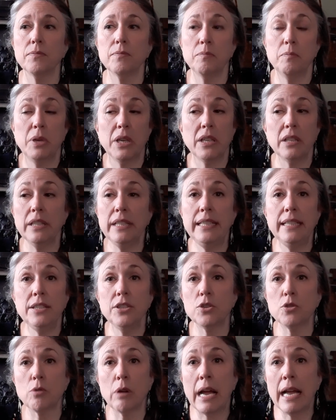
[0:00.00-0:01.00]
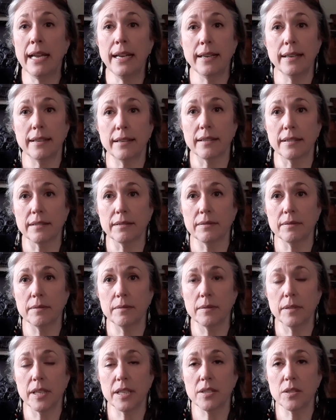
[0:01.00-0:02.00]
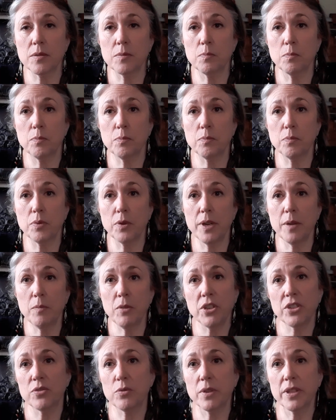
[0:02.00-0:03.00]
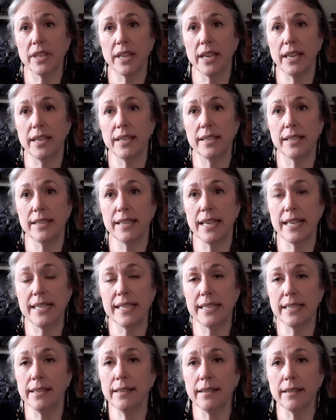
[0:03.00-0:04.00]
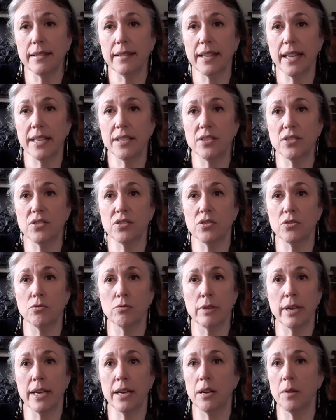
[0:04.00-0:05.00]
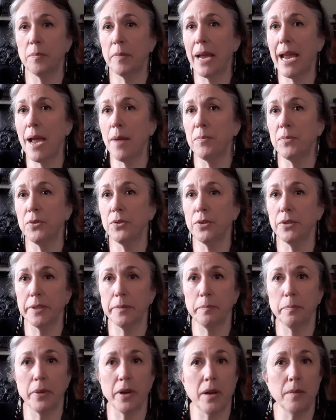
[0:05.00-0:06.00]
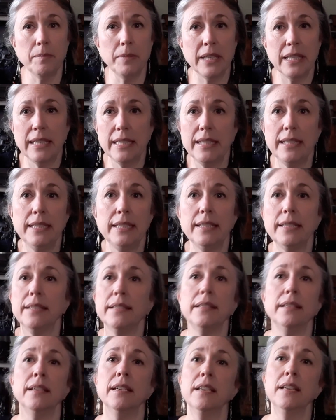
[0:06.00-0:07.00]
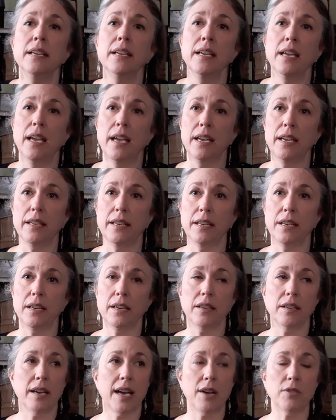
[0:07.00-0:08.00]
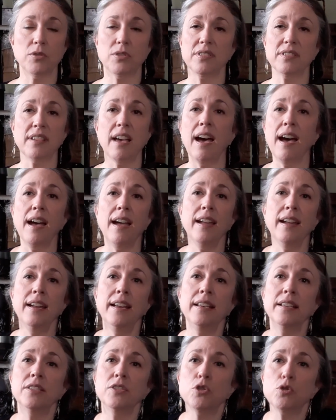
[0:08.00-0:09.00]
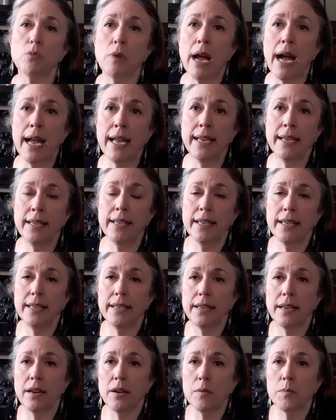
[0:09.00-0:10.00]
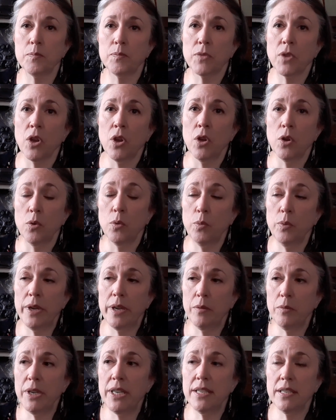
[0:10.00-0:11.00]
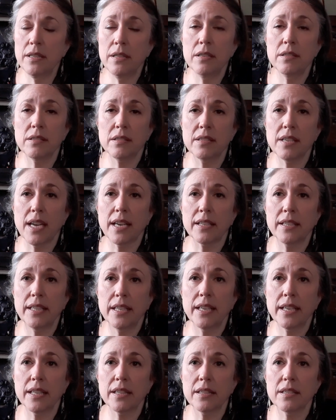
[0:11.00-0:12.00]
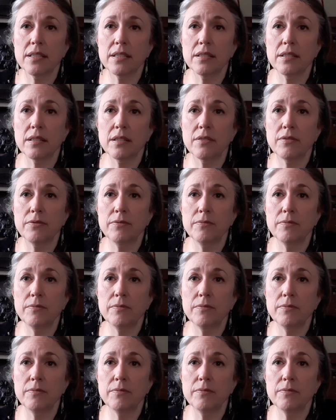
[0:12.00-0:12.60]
pickling and drying. That's pretty much what they did. They'd string up apple and pumpkin and outside and dry it. And we did this technique at the